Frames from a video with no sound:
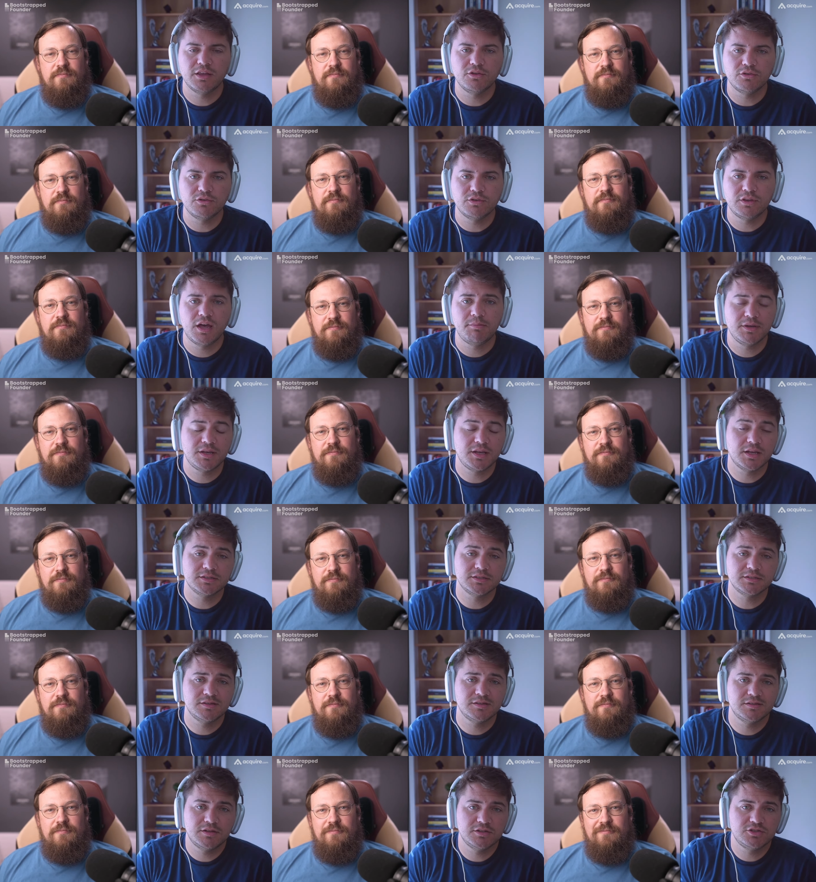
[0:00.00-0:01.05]
Speaker 1: that because the, the
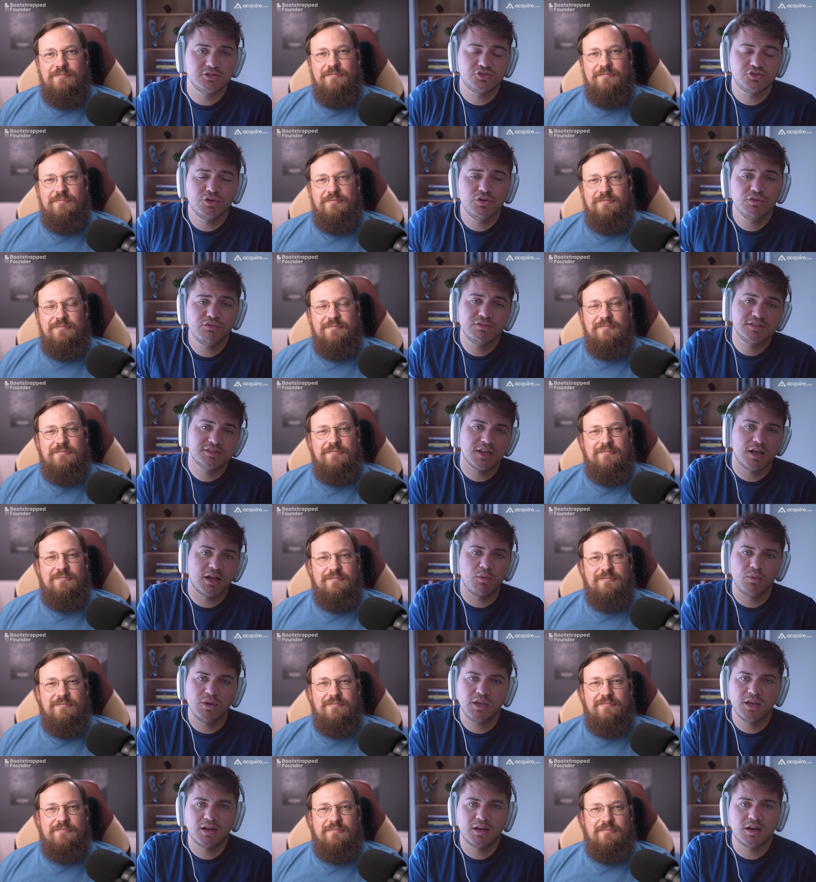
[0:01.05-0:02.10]
truth is that we
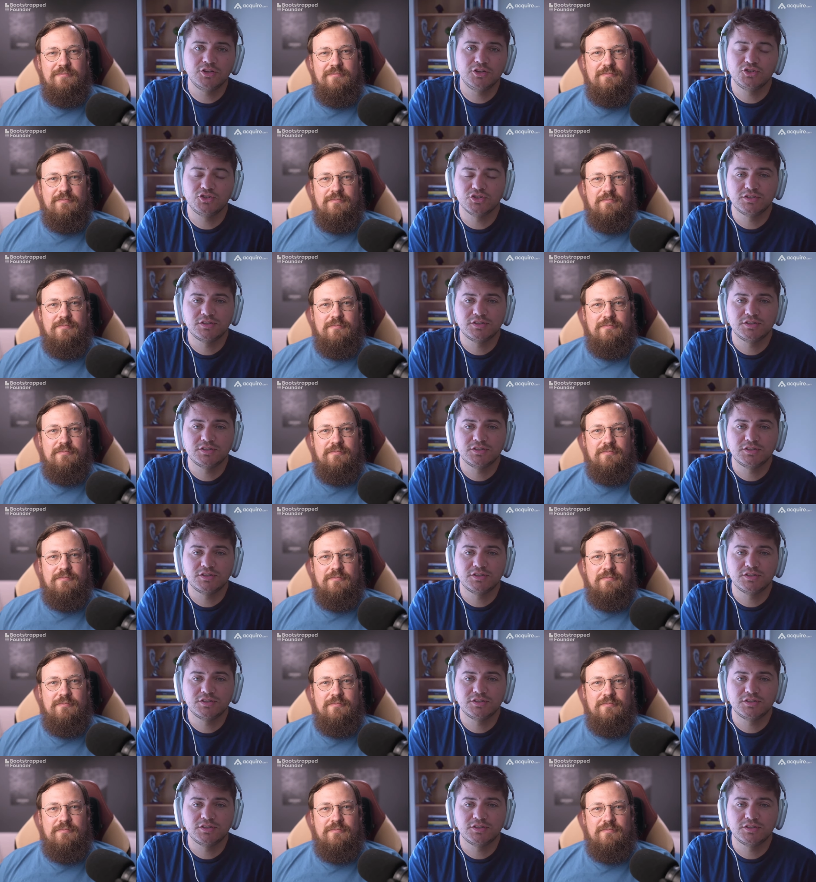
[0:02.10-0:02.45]
cannot just